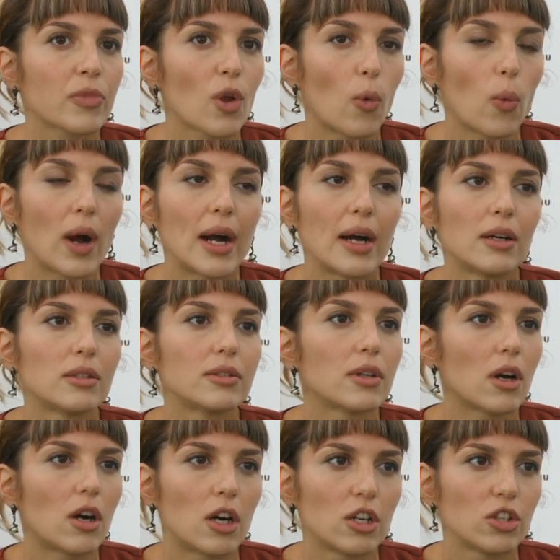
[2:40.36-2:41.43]
a wild,
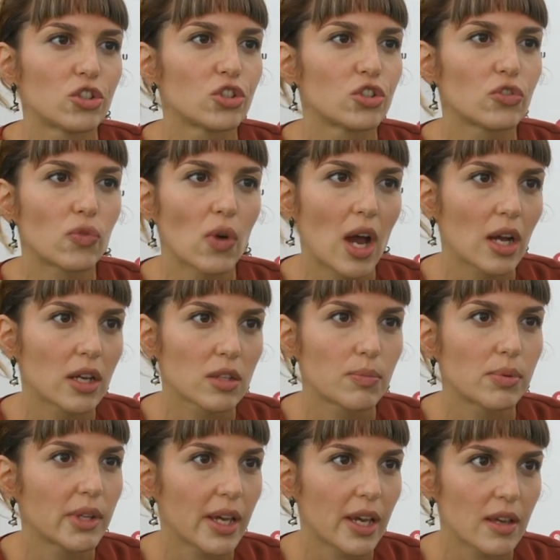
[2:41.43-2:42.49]
harsh, rugged
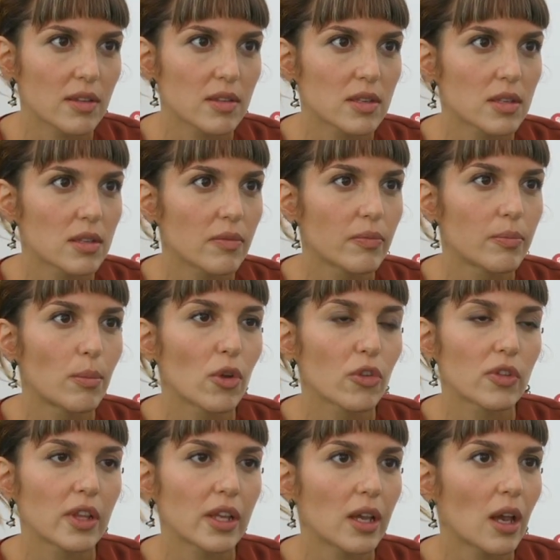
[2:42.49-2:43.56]
place,
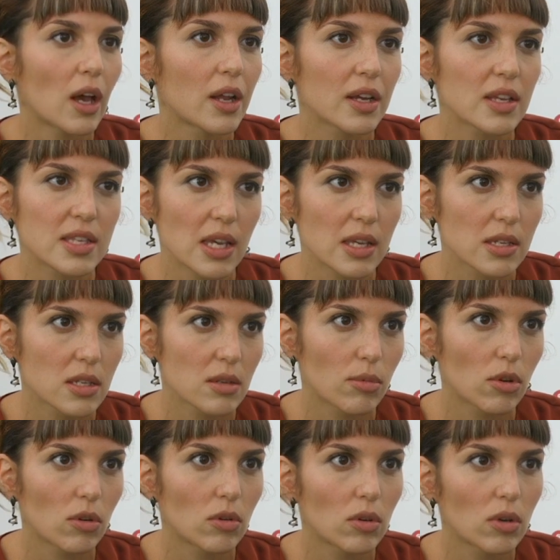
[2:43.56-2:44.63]
mostly
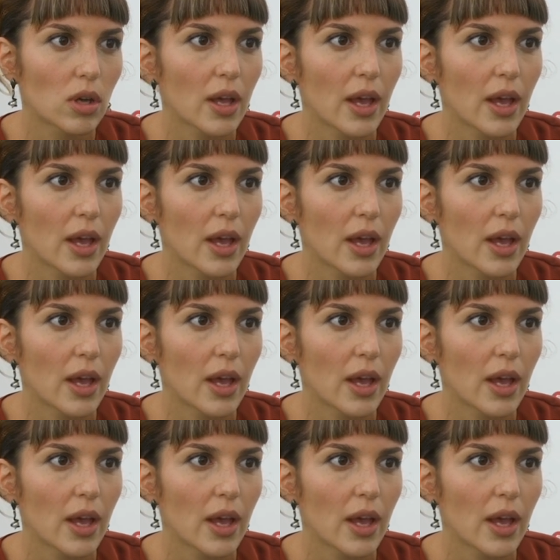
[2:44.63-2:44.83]
inaccessible.